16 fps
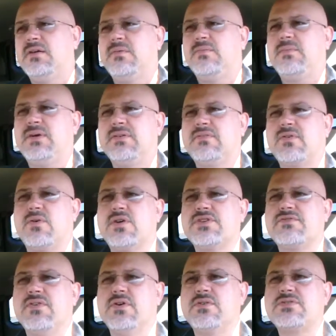But of course,
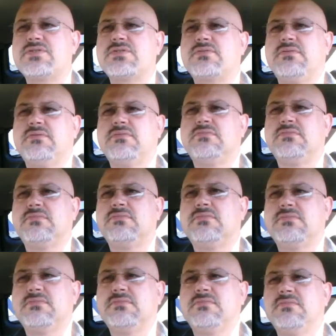folks,
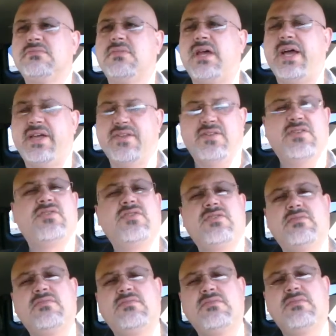as is
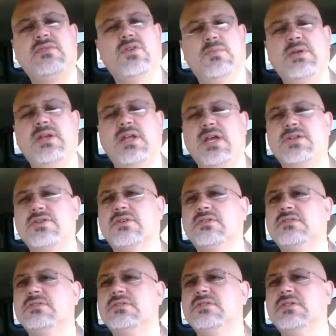human nature,
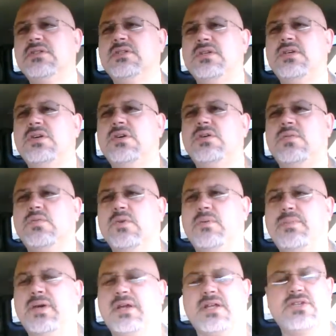will
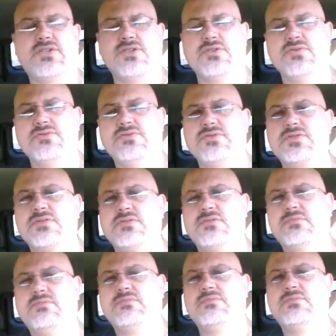pick and choose
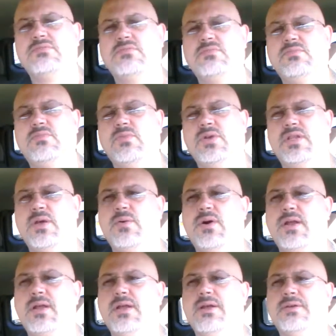what they want
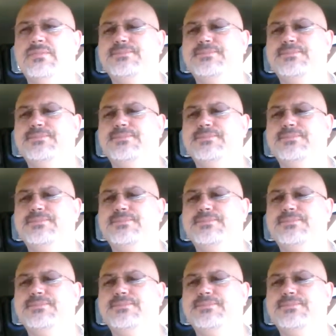to hear.